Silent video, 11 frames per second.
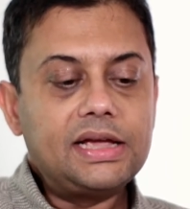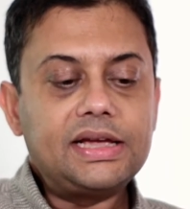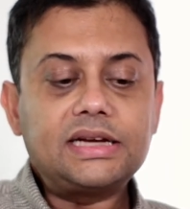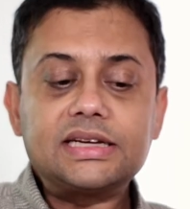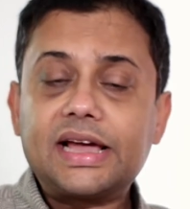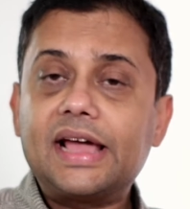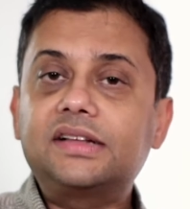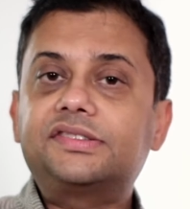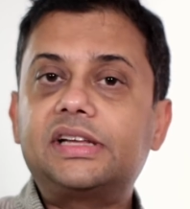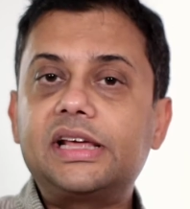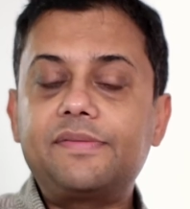Yet again,
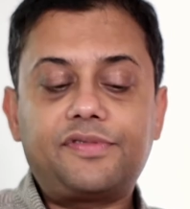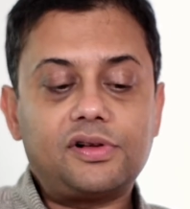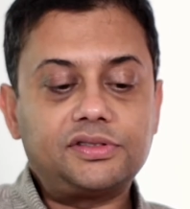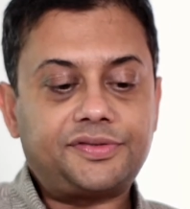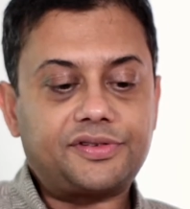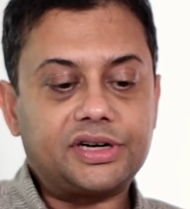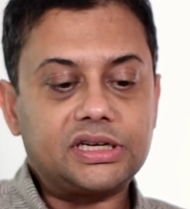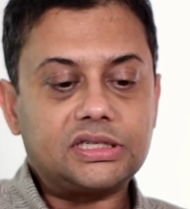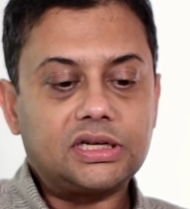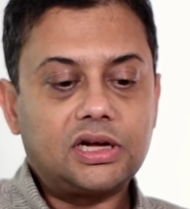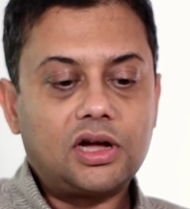Salim falls for
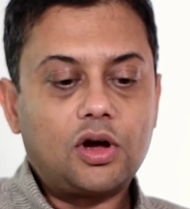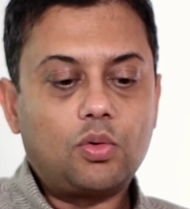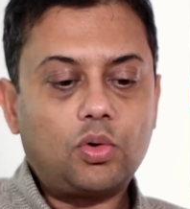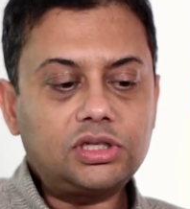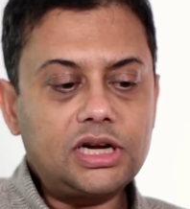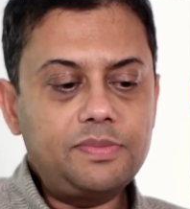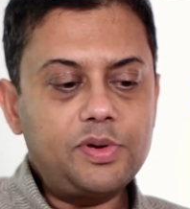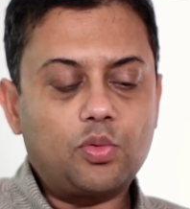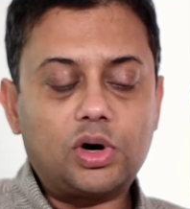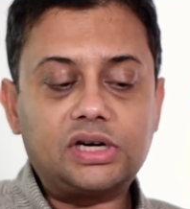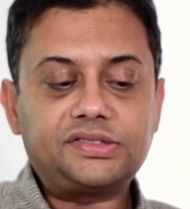it. What can be
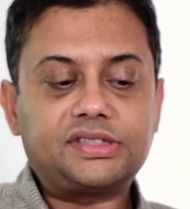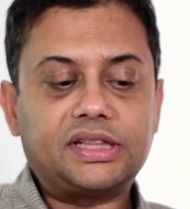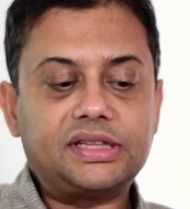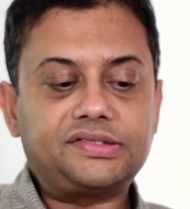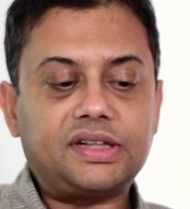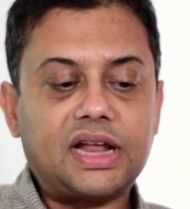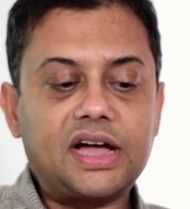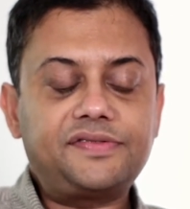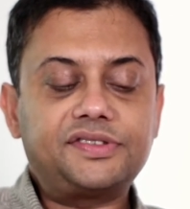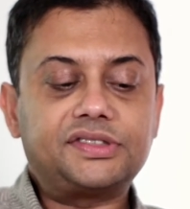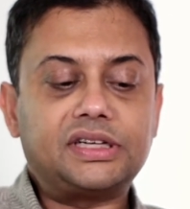worse than this
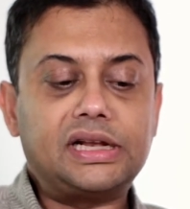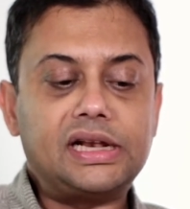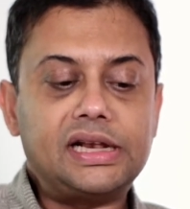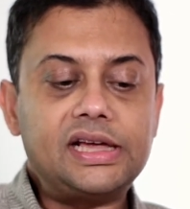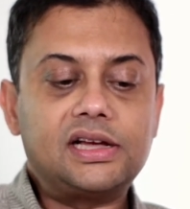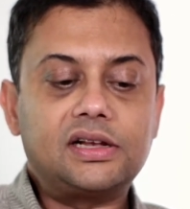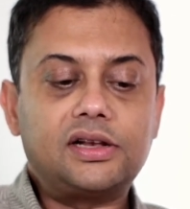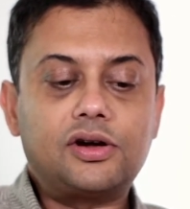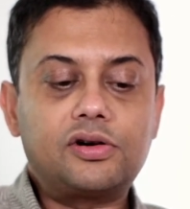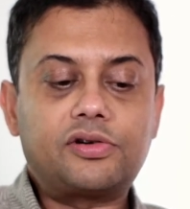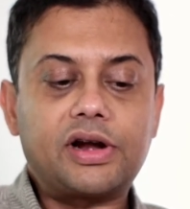life as an illegal
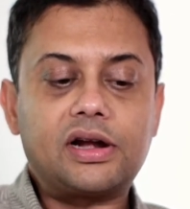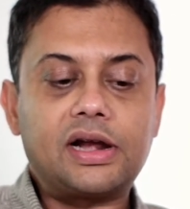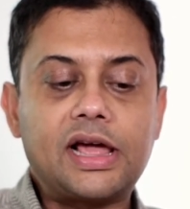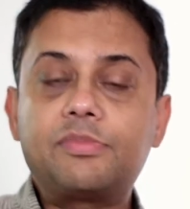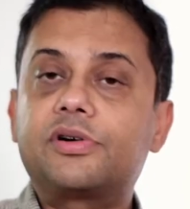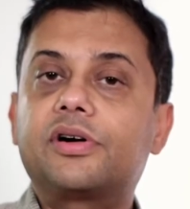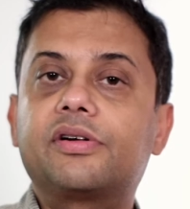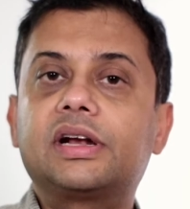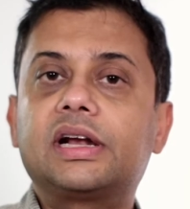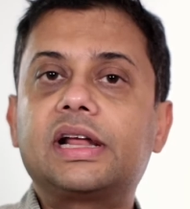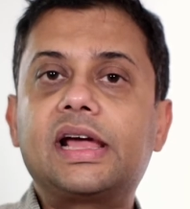low grade laborer
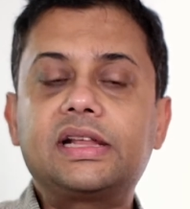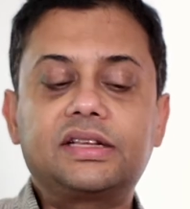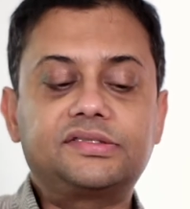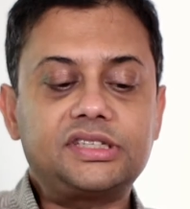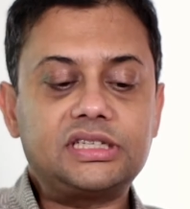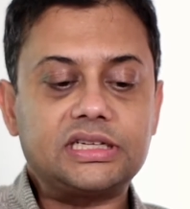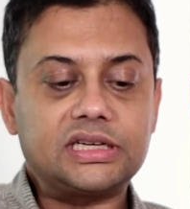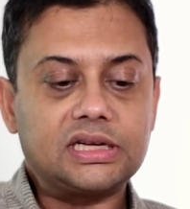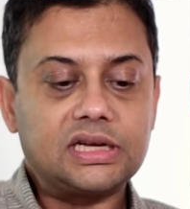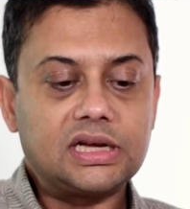in an alien city?